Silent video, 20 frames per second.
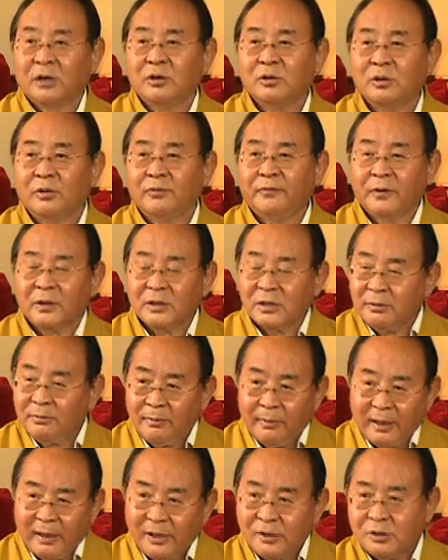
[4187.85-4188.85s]
You know, for
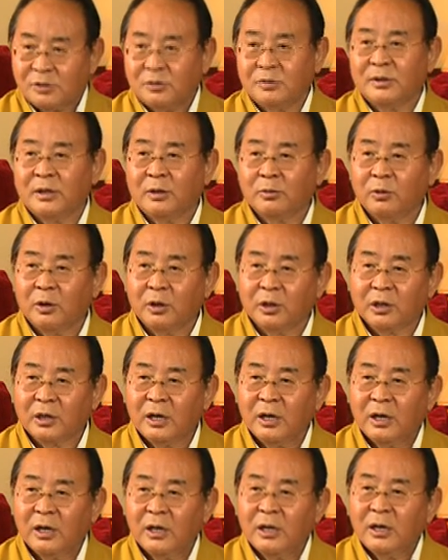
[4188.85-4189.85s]
example, my students they work
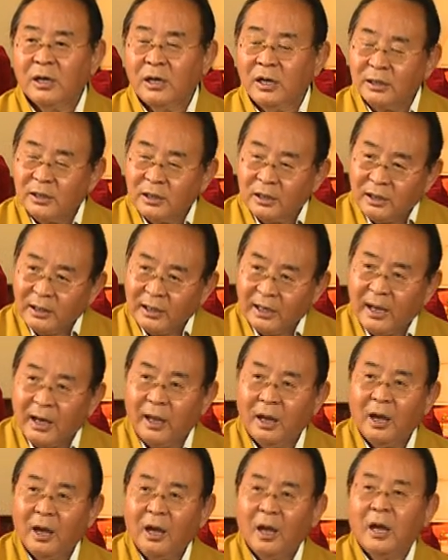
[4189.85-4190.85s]
in the
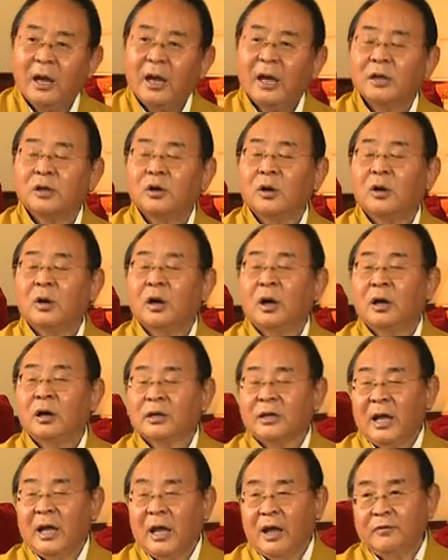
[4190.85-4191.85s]
care in the uh,
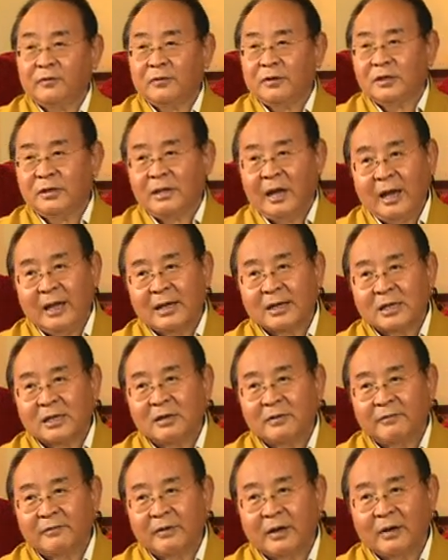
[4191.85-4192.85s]
care for the dying
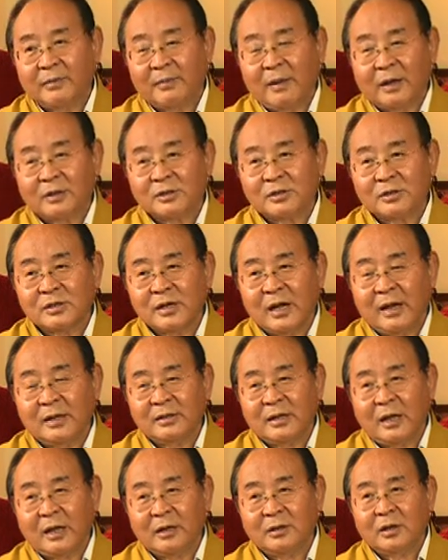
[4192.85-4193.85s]
very much,
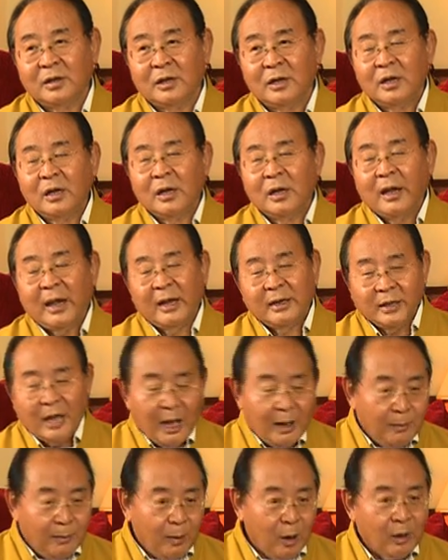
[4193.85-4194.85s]
and then and
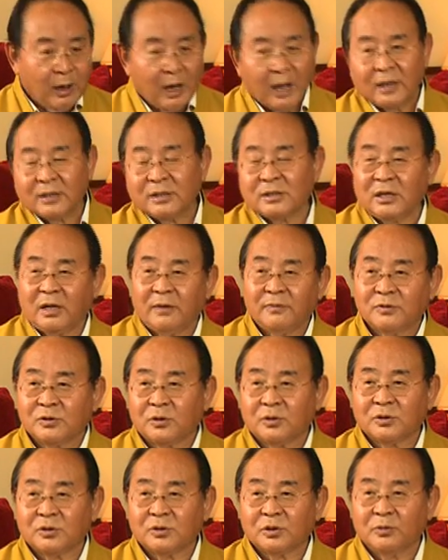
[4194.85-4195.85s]
among ourselves
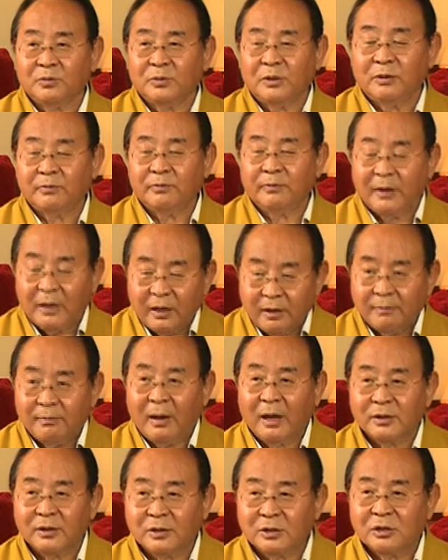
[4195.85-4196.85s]
also we very
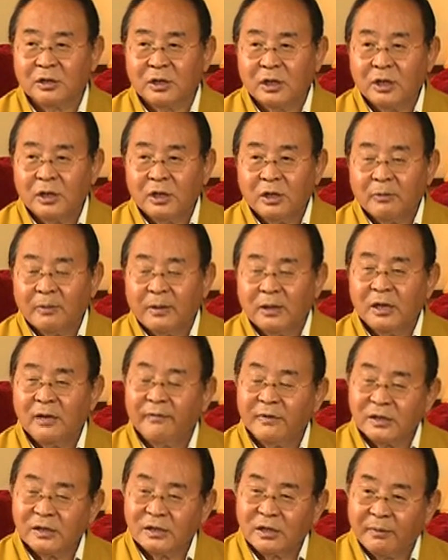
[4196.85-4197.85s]
much
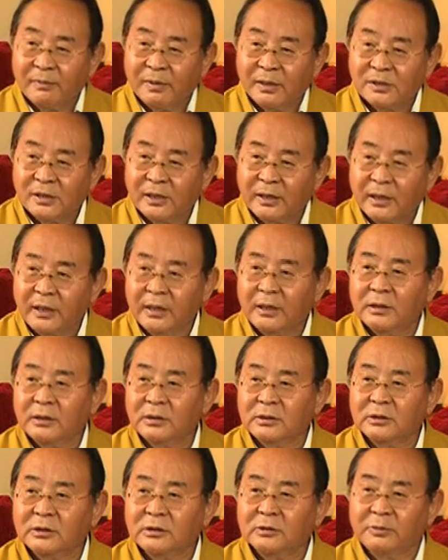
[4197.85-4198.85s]
Whenever somebody's
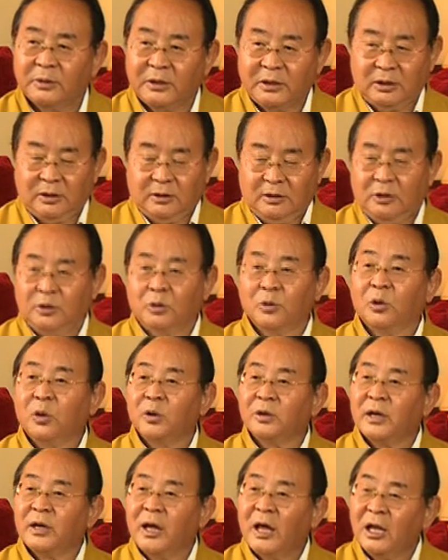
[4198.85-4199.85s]
ill, we you know,
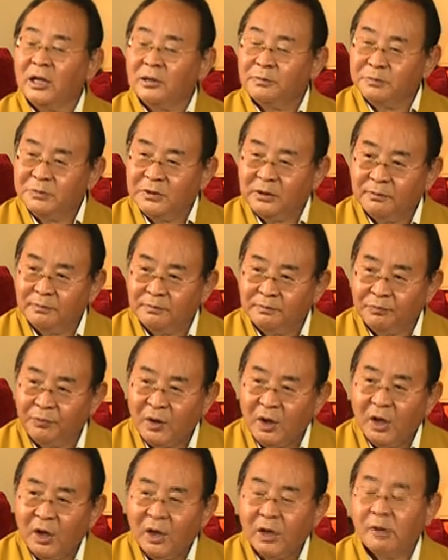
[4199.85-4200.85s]
go and help them.
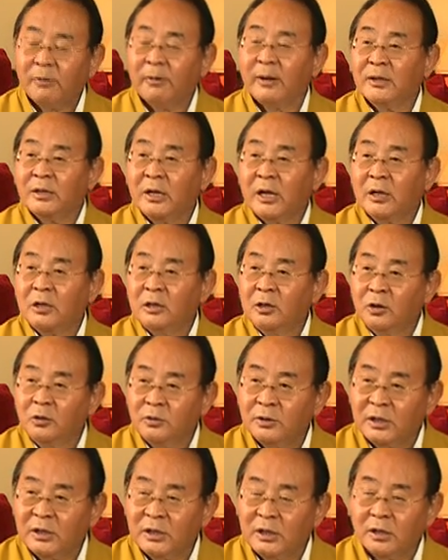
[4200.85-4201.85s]
When they're
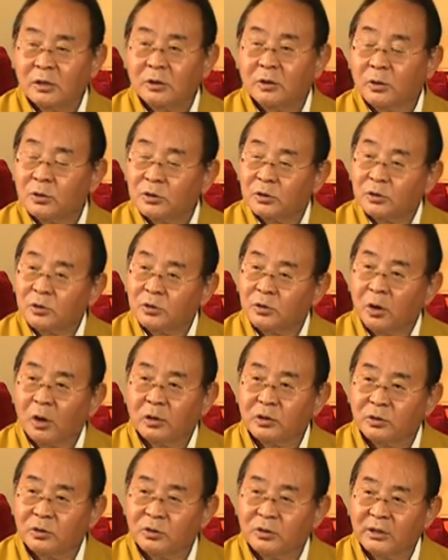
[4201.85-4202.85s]
lonely, go to
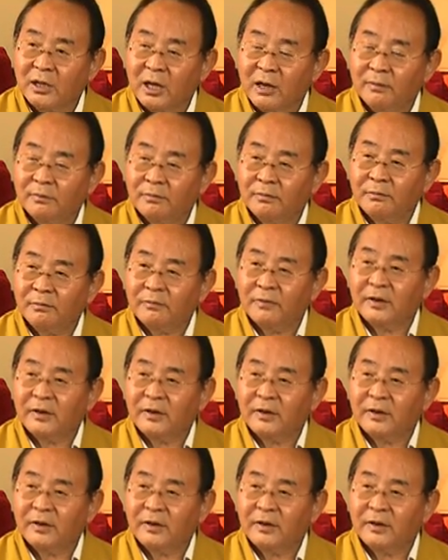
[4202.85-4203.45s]
talk to them.